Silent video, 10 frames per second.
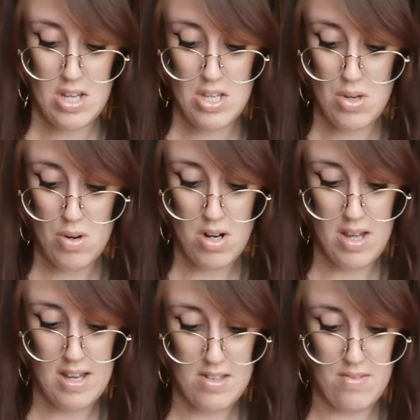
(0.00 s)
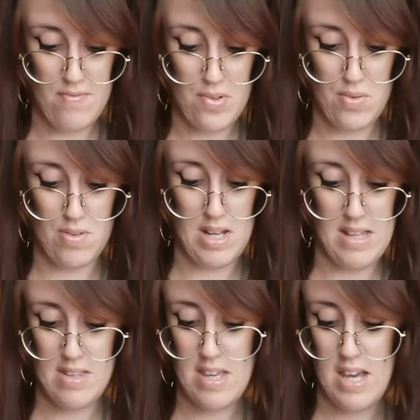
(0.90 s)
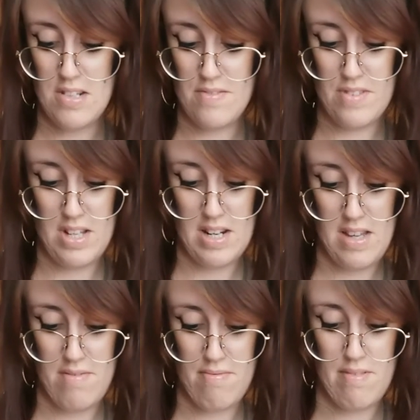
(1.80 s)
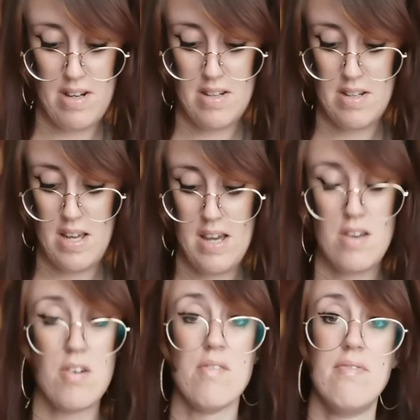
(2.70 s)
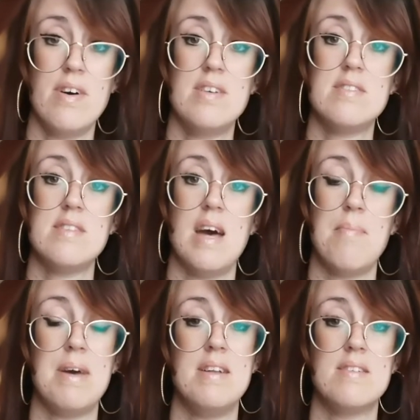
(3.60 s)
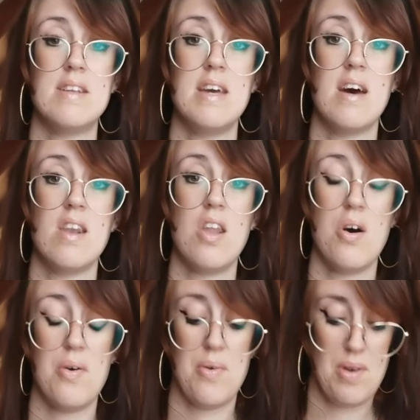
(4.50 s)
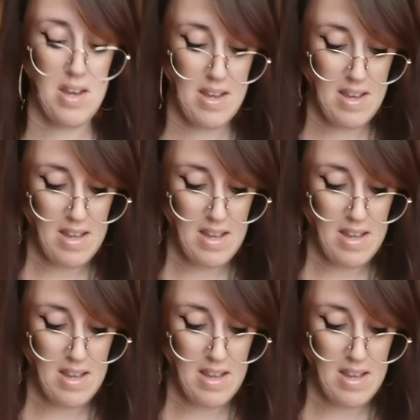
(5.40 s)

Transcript: You are like the fool at the edge of the cliff, ready to take your first step into the unknown.